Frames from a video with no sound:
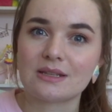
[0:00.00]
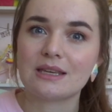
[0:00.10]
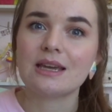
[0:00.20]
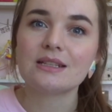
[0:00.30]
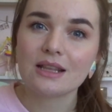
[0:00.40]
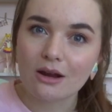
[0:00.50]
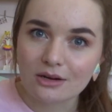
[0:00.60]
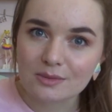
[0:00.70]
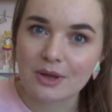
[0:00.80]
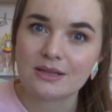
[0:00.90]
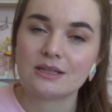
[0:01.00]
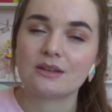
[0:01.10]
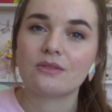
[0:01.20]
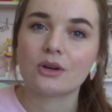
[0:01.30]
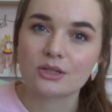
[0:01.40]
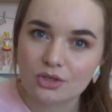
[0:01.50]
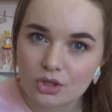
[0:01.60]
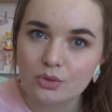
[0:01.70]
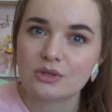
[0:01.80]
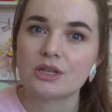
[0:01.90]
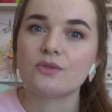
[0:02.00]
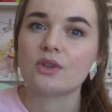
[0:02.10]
Like, yes, they are expensive, they're exclusive,